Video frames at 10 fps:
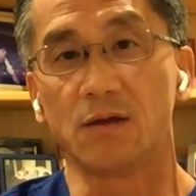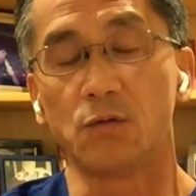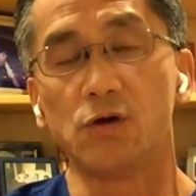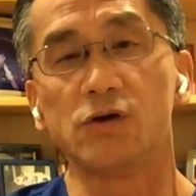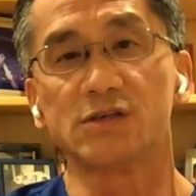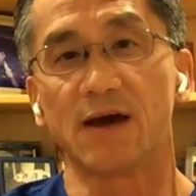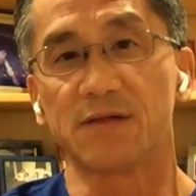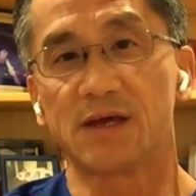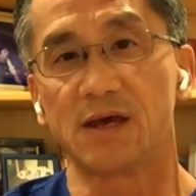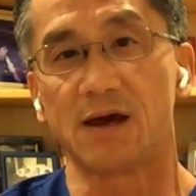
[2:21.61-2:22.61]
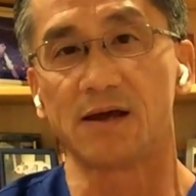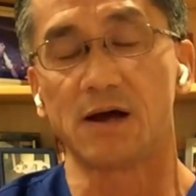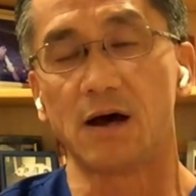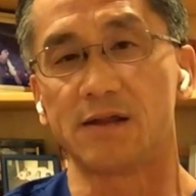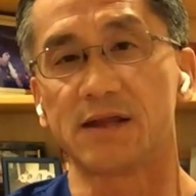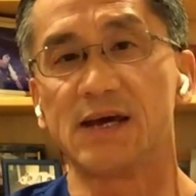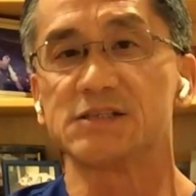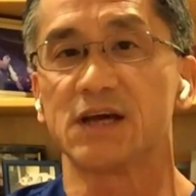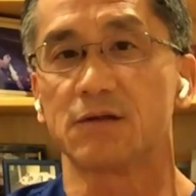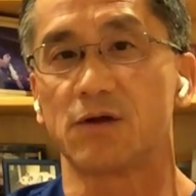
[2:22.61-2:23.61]
That we usually have the
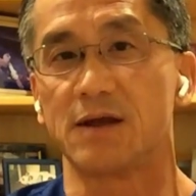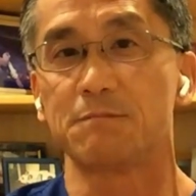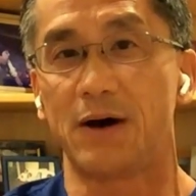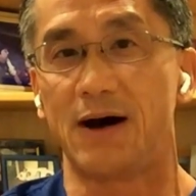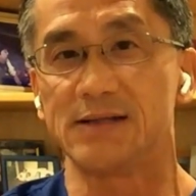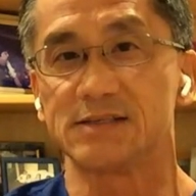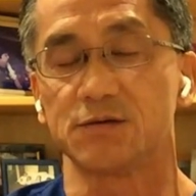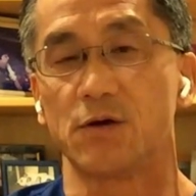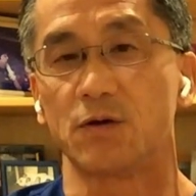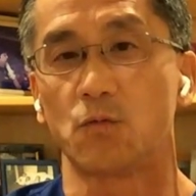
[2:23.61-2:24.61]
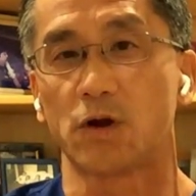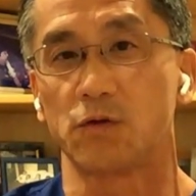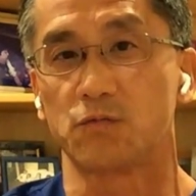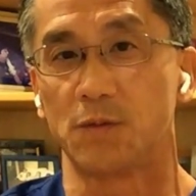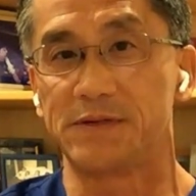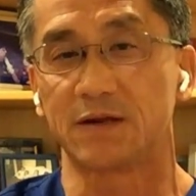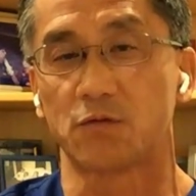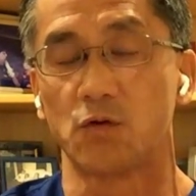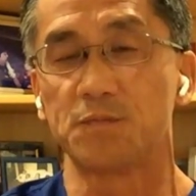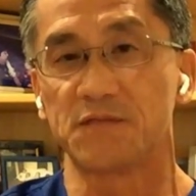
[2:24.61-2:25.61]
kids together in pods, so they only work with one
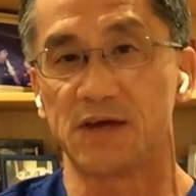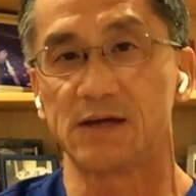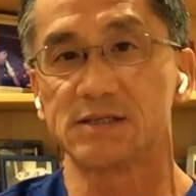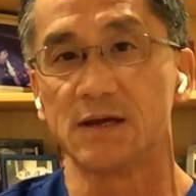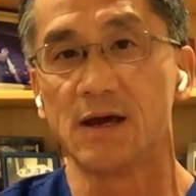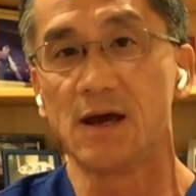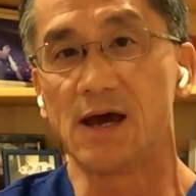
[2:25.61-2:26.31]
particular group of kids,